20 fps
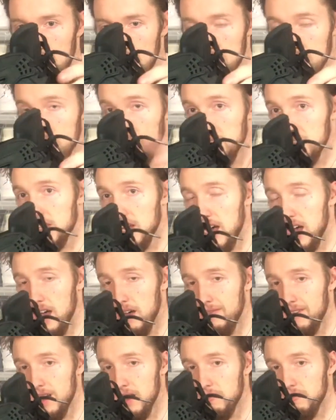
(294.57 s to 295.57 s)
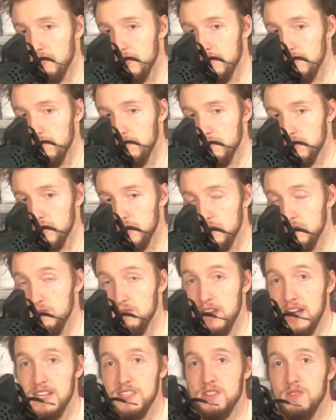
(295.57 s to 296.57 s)
So it's not a very breathable shoe.
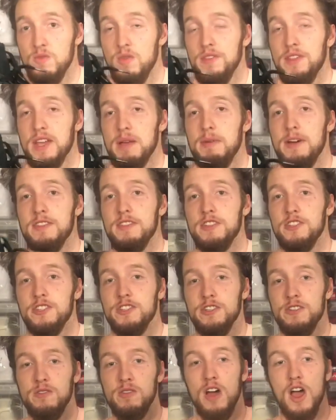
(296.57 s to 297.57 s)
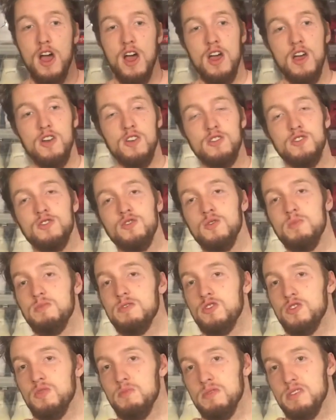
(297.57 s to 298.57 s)
That is the one thing about this shoe.
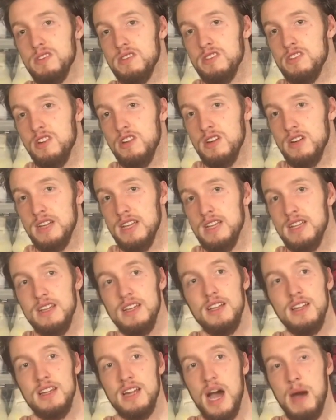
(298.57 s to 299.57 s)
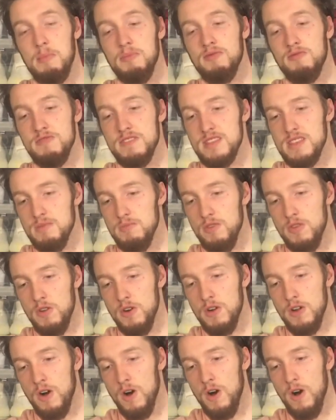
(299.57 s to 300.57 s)
super sturdy, not breathable
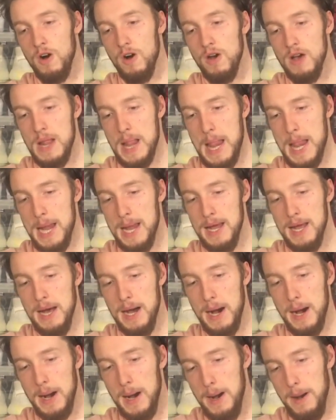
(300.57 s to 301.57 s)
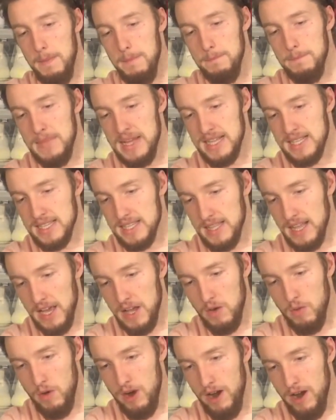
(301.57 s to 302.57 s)
at all. It's
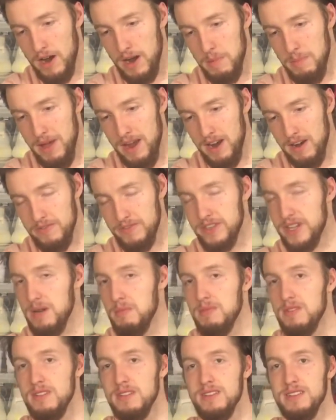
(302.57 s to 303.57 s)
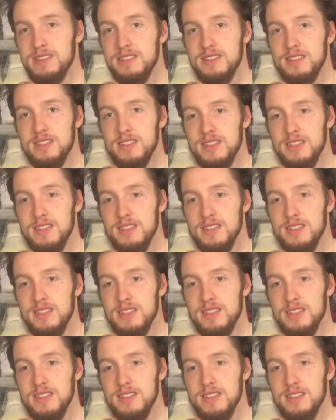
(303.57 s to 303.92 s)
like wearing a pair of Timberlands.